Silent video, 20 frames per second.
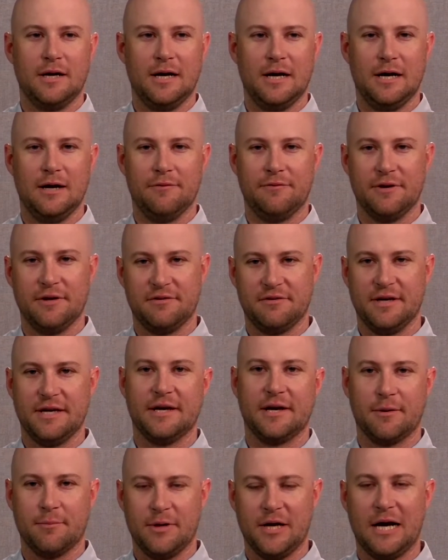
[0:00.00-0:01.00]
If they say
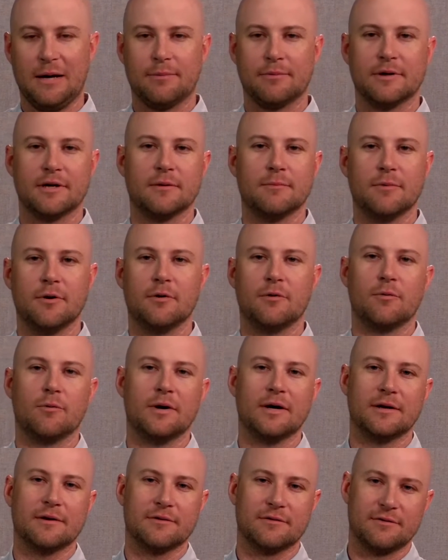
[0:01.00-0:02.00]
it can be operated both
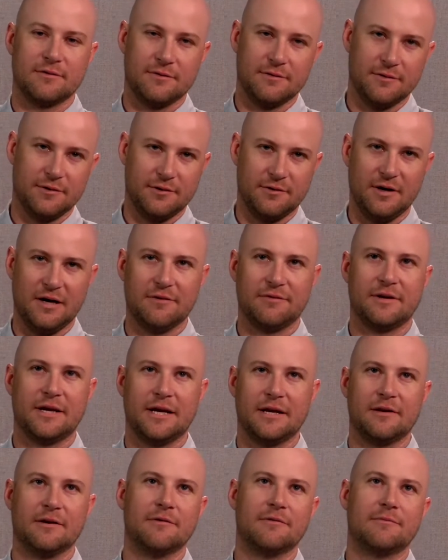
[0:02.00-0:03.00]
ways, the
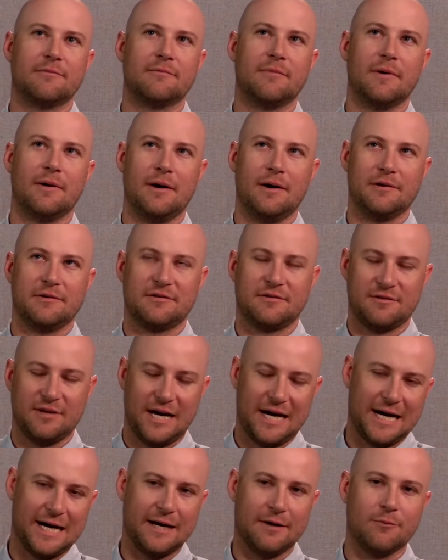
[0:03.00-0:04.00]
left-handed
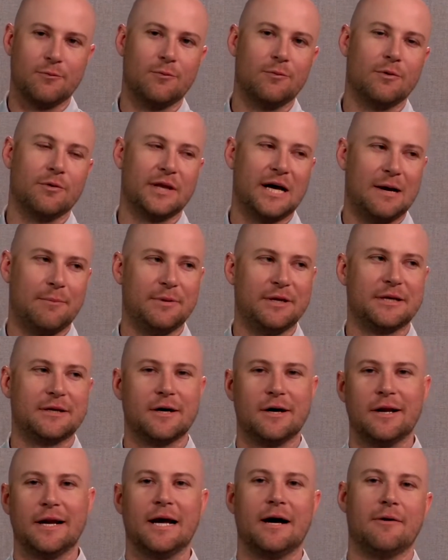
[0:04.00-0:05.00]
side will not be
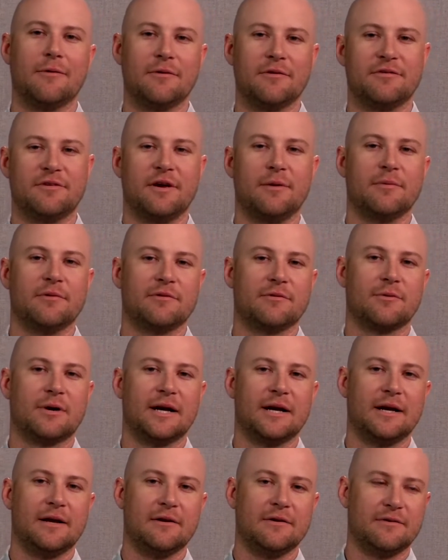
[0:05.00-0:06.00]
cut out the same as the
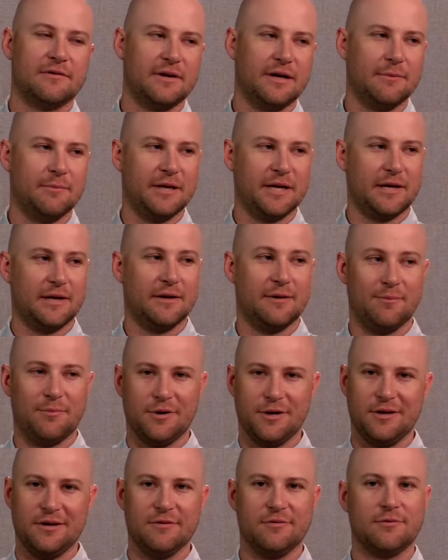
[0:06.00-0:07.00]
right-handed side, making it
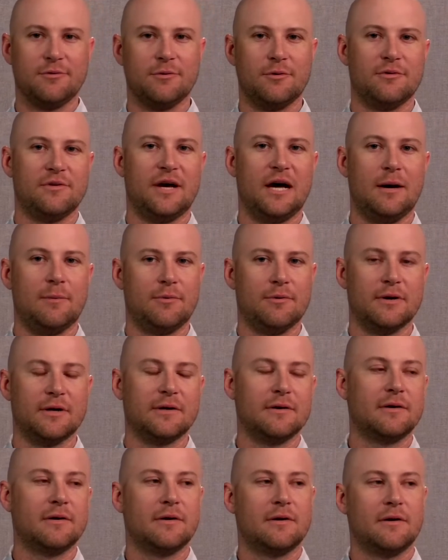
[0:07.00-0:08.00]
pretty difficult to operate.